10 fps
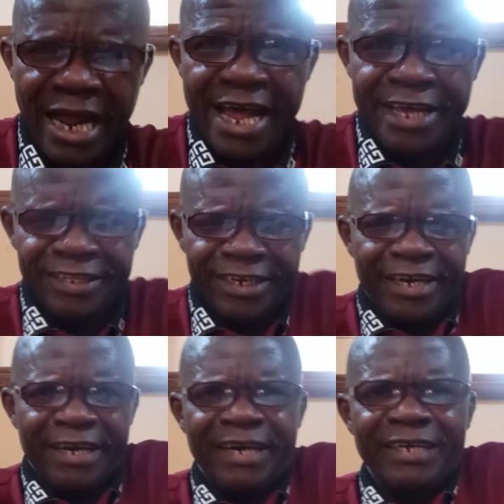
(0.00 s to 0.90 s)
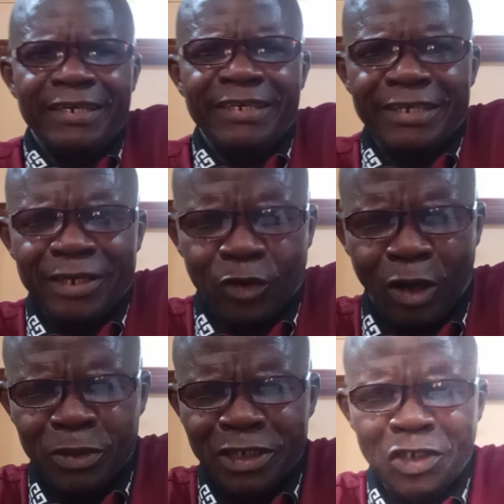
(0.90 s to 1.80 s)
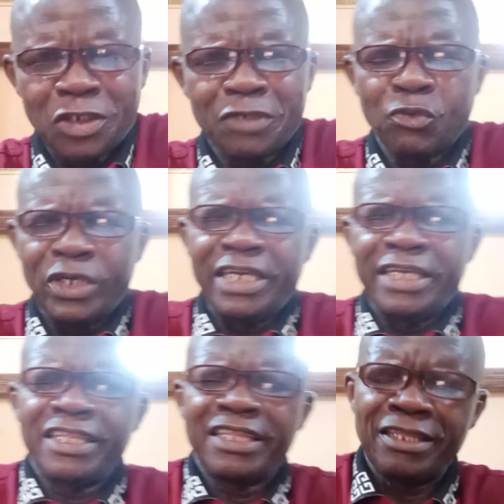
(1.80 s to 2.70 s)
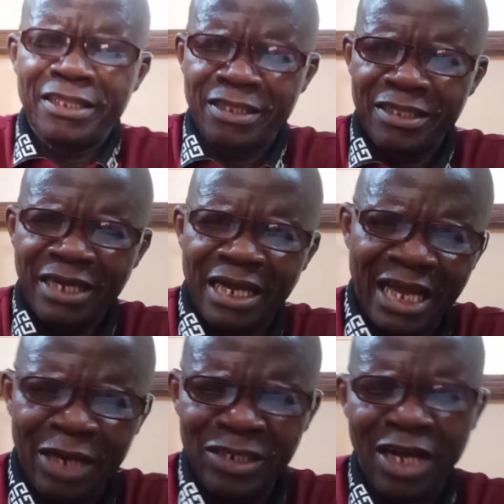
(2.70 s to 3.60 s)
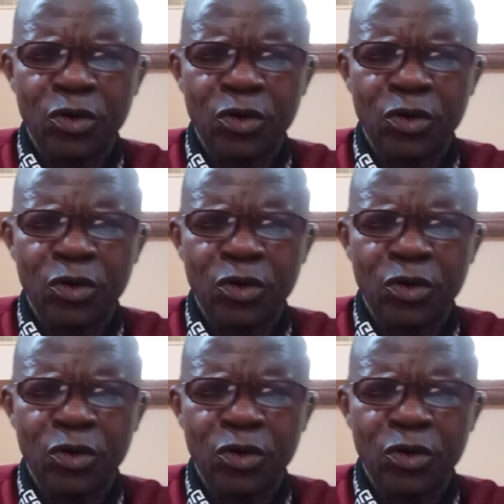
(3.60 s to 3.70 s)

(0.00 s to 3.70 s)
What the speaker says: either in combination with another